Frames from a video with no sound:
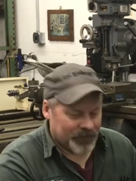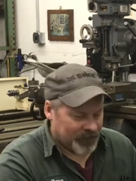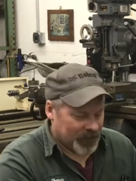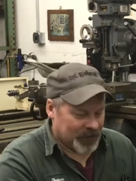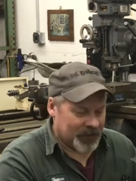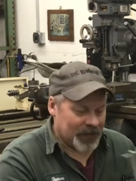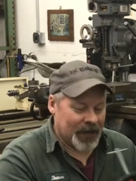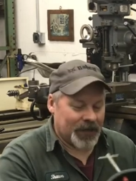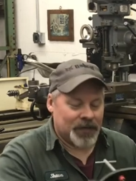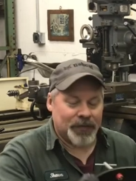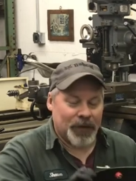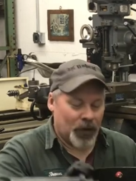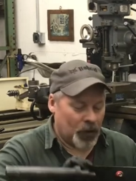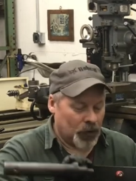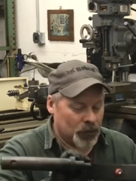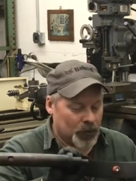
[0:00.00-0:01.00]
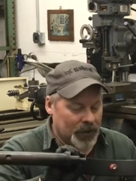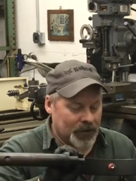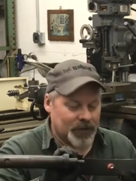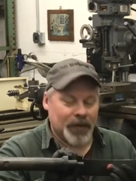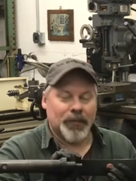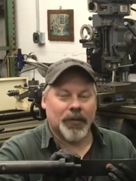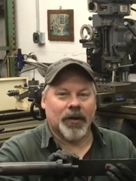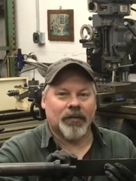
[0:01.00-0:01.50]
This is actually my old one
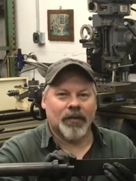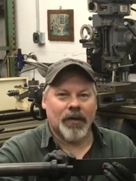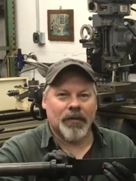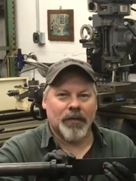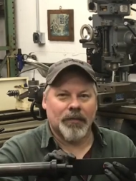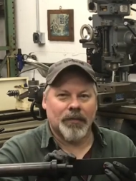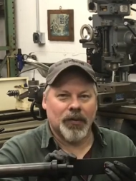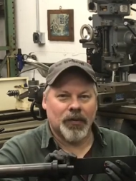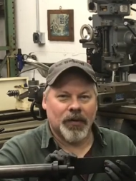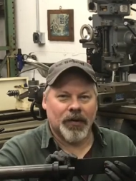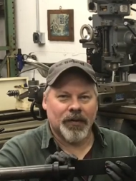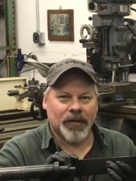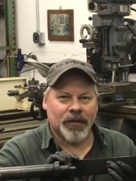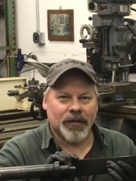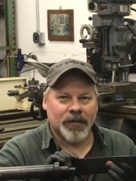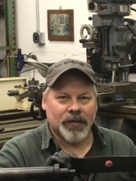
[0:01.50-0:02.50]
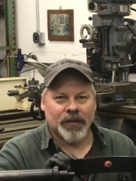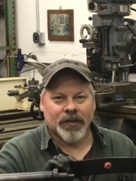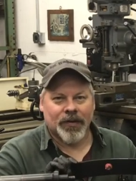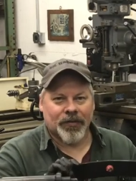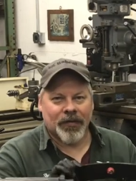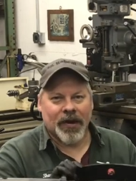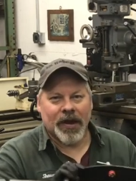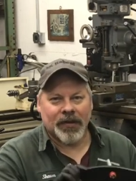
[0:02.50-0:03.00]
because I put a rubber boot on the
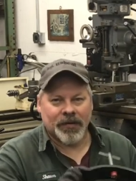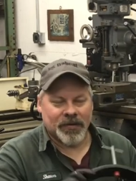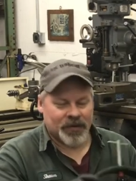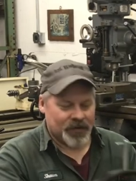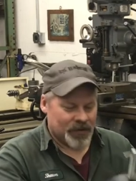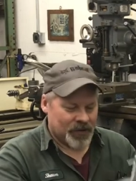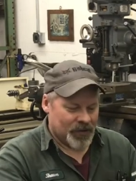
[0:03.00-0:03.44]
threads.